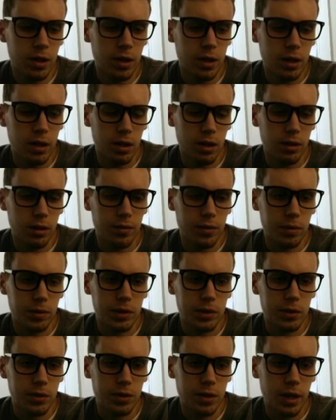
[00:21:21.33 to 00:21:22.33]
it
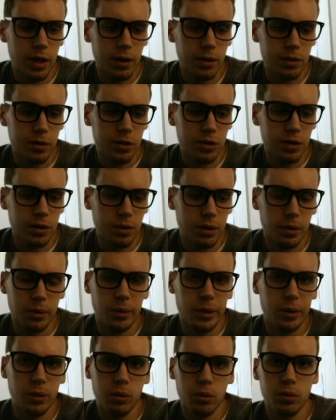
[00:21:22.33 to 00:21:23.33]
returns an error,
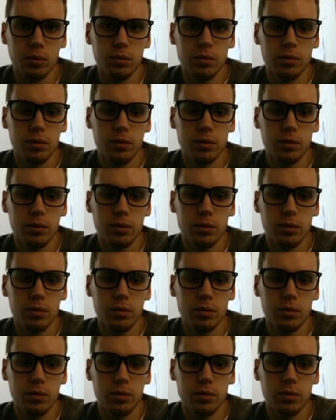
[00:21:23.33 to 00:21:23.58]
it'll